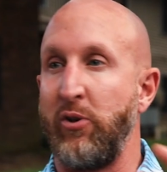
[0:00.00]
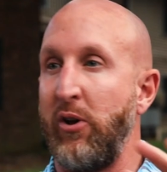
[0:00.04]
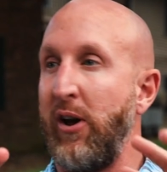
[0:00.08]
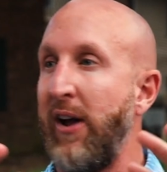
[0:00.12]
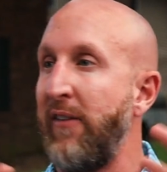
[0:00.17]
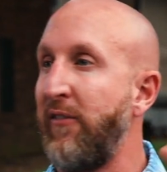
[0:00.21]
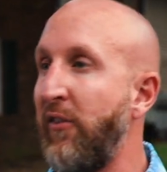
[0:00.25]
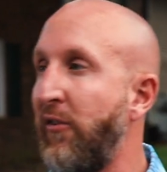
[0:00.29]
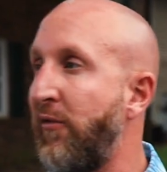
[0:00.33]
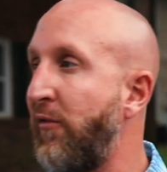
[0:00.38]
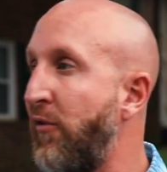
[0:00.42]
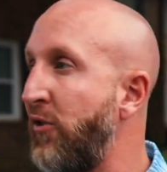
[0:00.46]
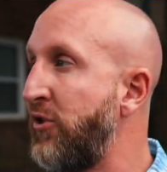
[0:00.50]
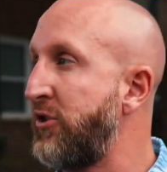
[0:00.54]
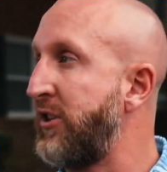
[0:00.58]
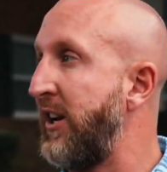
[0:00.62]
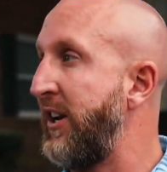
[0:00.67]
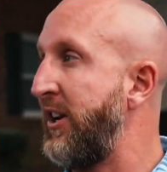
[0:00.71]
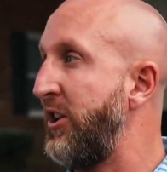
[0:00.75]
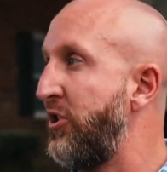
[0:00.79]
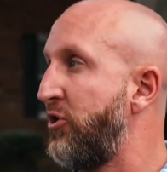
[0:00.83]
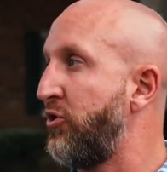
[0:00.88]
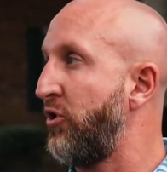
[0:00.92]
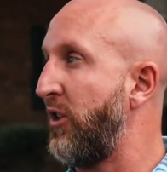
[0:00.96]
you have your first
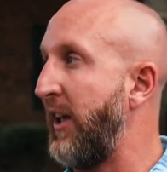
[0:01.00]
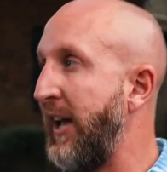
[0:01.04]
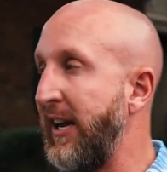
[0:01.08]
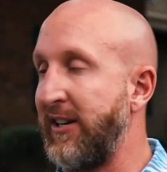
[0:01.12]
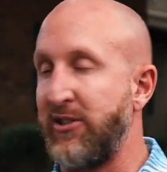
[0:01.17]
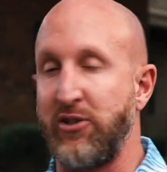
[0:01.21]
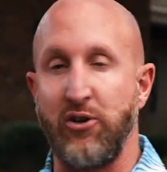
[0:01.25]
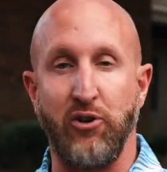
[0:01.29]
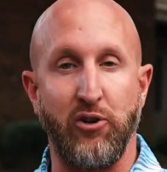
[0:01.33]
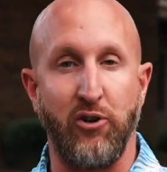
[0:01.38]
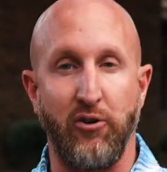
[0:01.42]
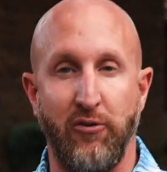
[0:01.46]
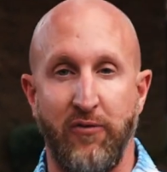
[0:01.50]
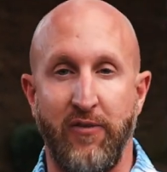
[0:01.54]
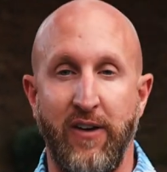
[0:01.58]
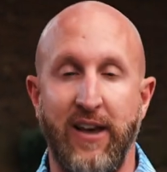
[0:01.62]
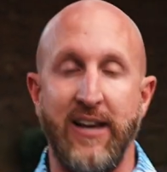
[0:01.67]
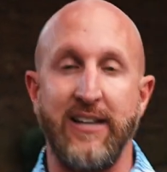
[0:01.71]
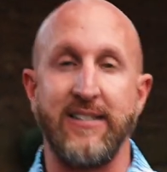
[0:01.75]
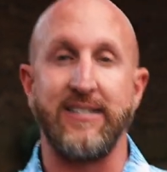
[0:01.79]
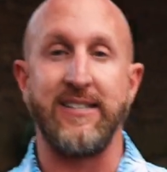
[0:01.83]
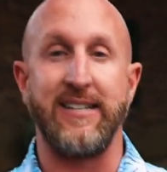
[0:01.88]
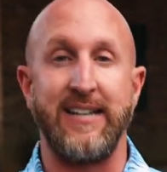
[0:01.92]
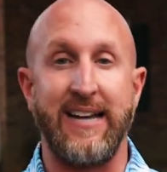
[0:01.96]
initial exterior
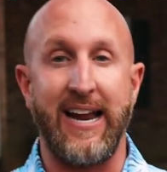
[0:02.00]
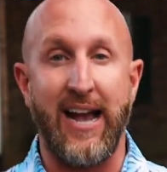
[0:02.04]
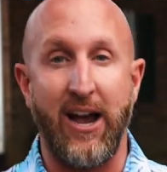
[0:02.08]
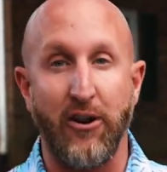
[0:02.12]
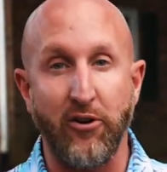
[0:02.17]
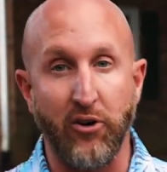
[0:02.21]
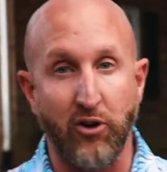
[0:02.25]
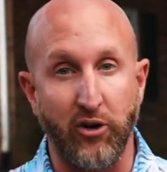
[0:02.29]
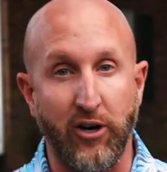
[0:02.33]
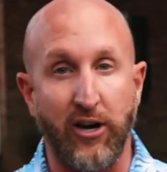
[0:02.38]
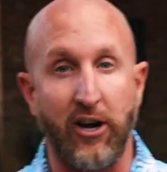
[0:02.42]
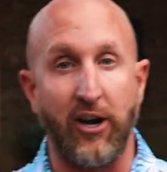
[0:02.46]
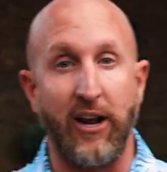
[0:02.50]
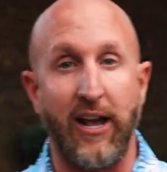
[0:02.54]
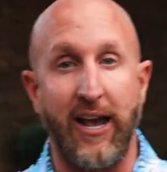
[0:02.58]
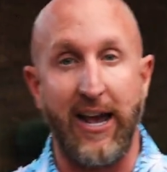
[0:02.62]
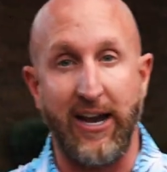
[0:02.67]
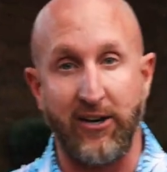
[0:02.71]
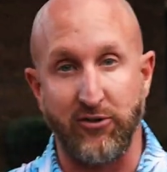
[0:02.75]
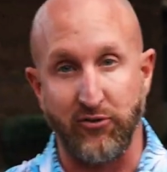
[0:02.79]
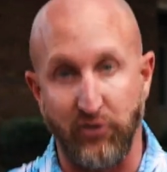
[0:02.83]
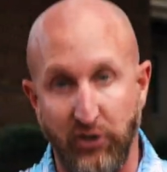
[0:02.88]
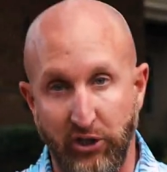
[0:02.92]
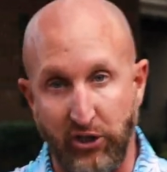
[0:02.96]
phase. Now you're gonna
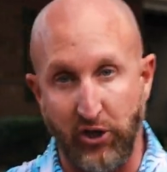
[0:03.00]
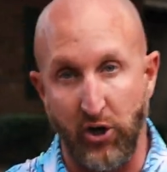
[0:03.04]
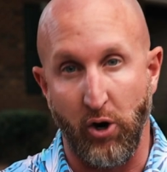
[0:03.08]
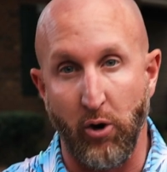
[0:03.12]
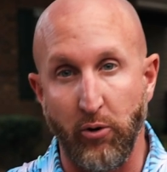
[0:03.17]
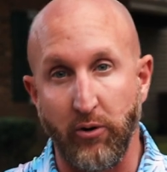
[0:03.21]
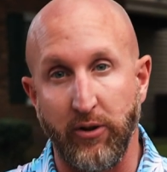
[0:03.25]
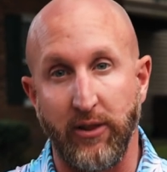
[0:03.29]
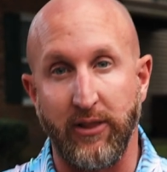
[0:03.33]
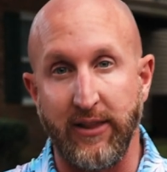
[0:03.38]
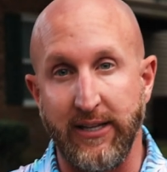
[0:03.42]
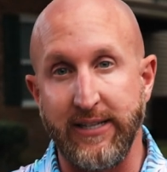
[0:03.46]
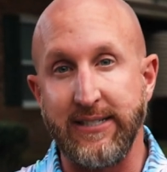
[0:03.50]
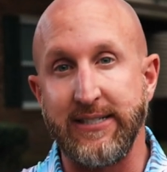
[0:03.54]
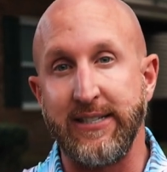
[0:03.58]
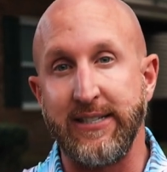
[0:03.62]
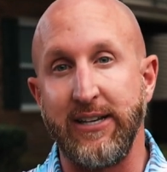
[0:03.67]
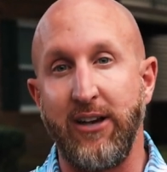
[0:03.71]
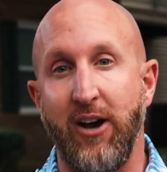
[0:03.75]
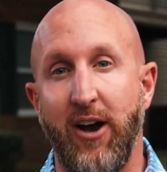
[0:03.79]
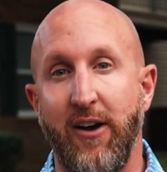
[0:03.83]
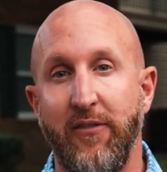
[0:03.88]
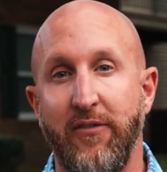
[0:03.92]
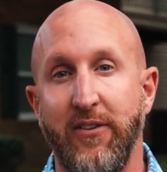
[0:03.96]
actually go to the
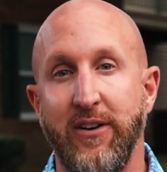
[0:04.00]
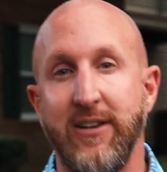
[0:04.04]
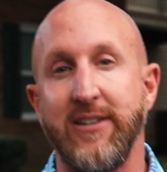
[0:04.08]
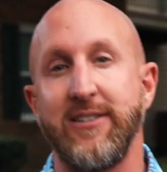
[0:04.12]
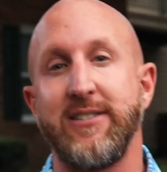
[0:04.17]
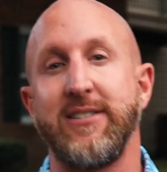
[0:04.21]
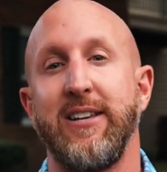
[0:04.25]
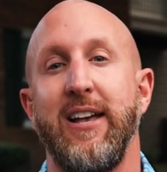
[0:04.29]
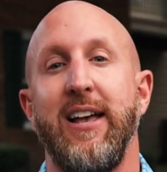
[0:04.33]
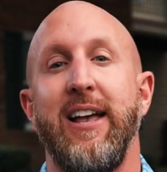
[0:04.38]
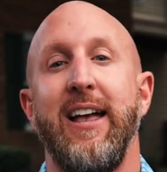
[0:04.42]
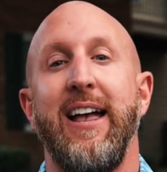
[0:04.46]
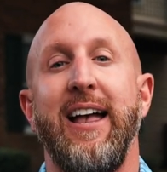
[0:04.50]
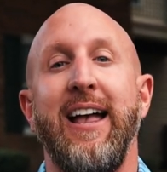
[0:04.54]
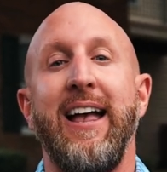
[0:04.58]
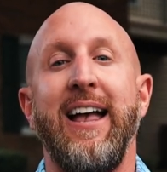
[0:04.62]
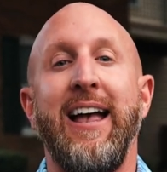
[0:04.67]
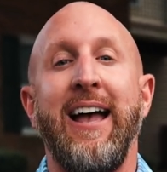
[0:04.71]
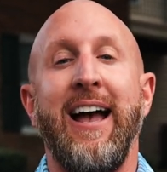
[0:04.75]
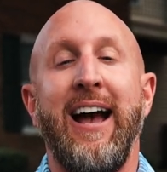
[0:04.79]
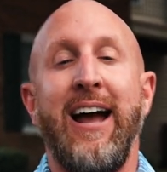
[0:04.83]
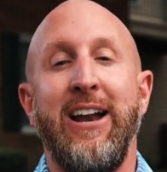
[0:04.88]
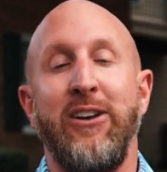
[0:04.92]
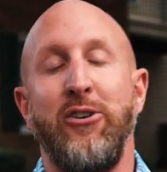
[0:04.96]
leasing office
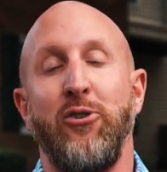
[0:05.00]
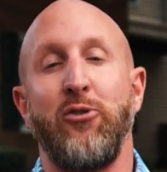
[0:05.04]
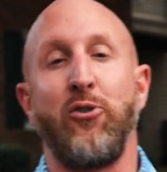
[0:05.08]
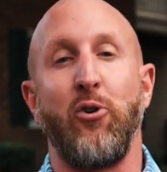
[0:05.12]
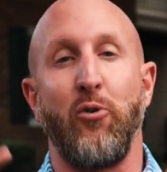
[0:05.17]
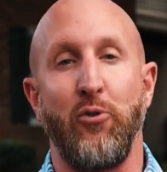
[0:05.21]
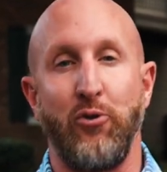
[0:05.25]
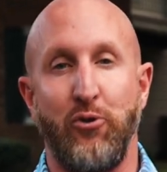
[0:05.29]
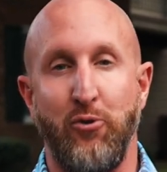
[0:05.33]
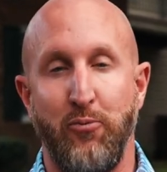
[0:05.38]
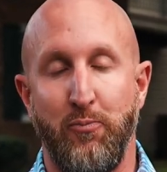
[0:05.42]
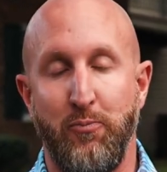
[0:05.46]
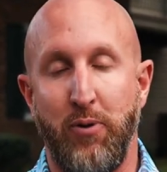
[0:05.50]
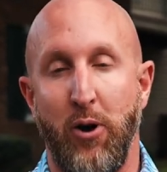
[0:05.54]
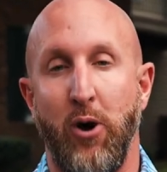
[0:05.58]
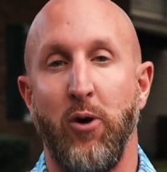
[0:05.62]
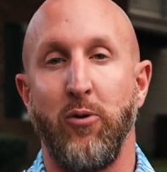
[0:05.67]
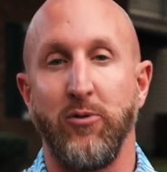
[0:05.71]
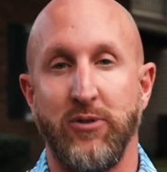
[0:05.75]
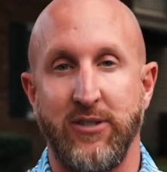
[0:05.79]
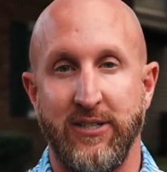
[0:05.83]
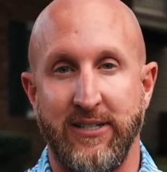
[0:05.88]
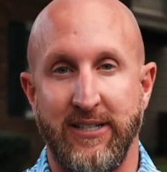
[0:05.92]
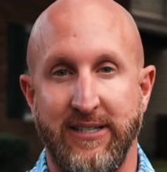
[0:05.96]
and you're going to
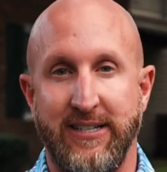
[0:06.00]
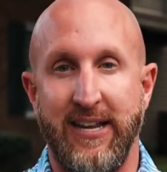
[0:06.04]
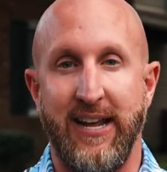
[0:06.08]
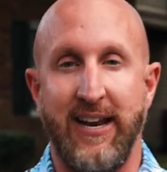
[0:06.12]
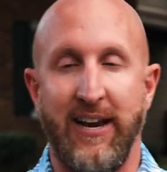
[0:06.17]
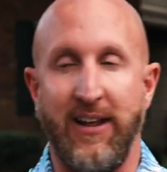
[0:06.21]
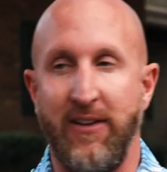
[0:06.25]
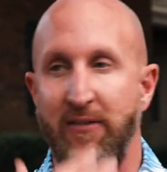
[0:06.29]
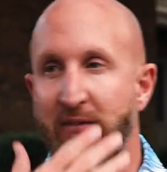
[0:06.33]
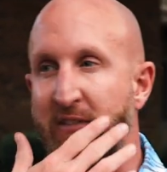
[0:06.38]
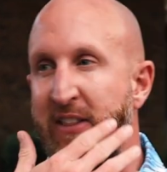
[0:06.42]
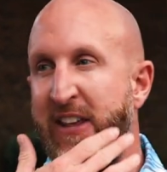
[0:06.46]
pose as a tenant.